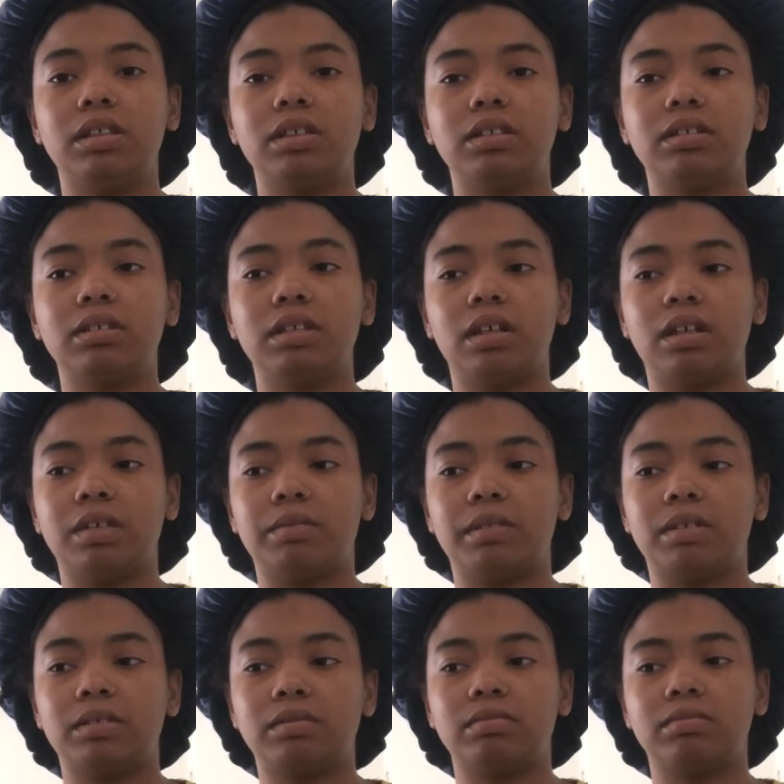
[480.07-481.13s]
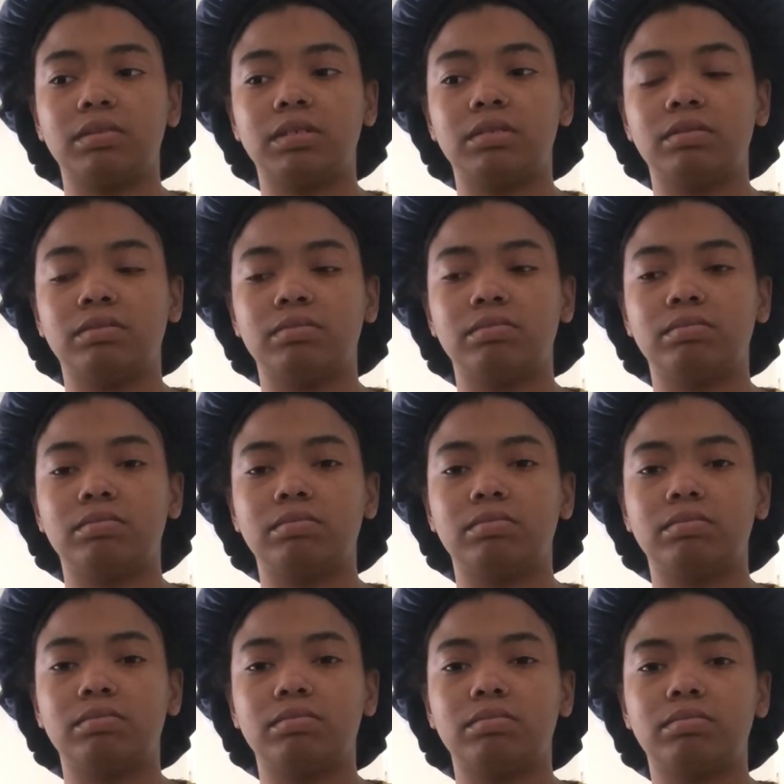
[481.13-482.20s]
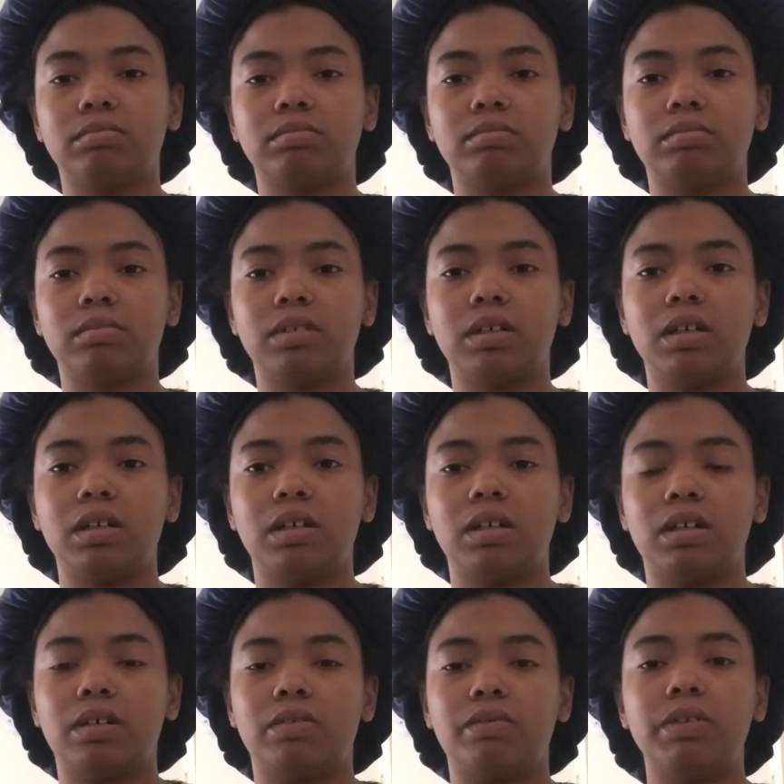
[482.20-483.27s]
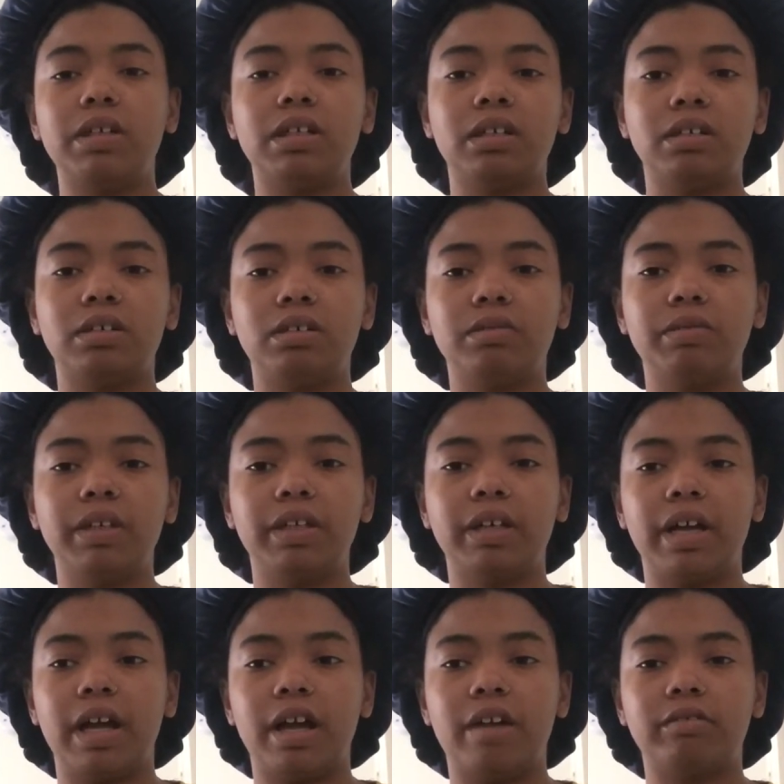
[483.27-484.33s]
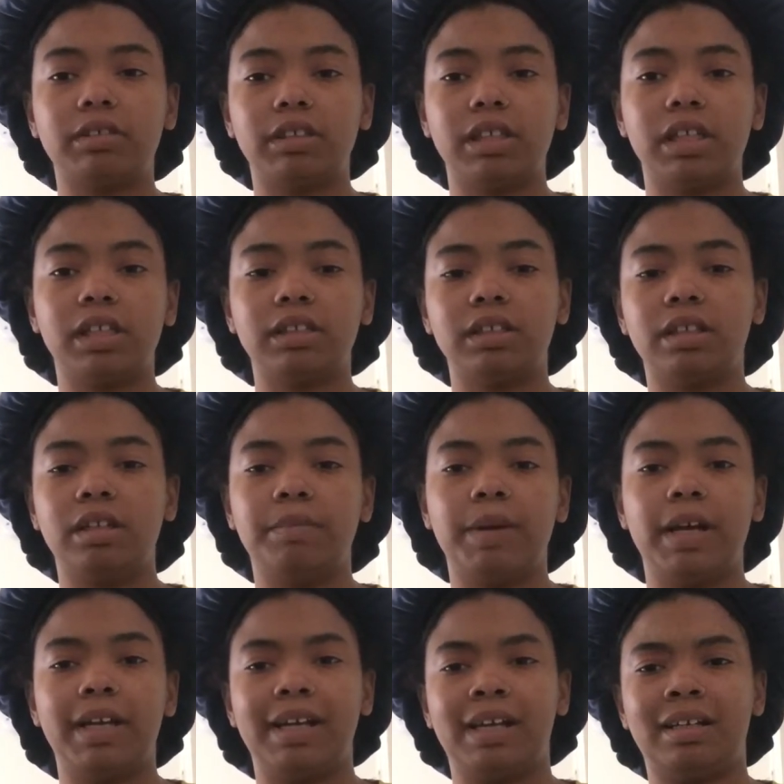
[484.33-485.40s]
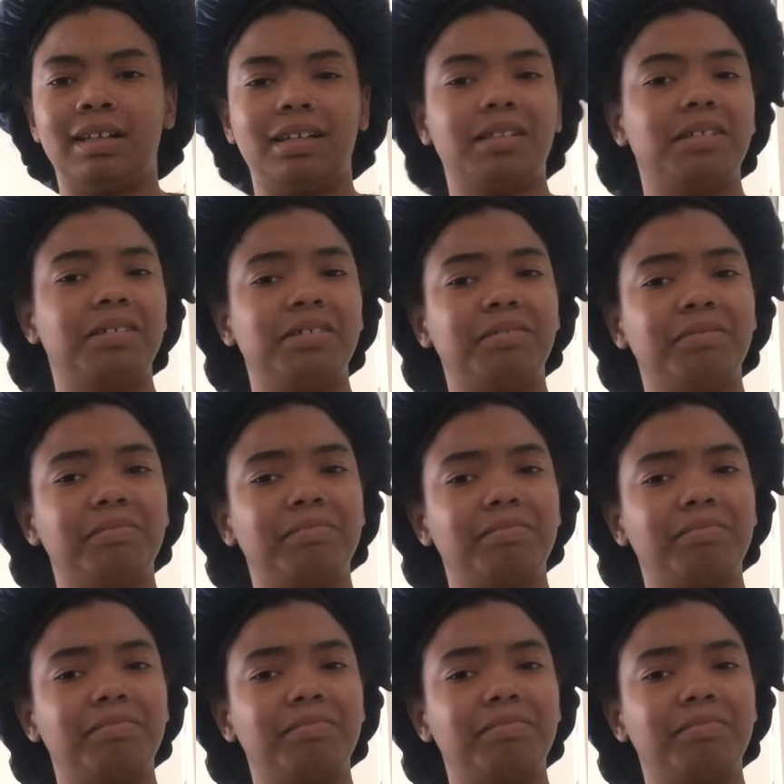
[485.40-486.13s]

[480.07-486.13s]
gets to talking about some we can have sex, ain't nobody gotta know.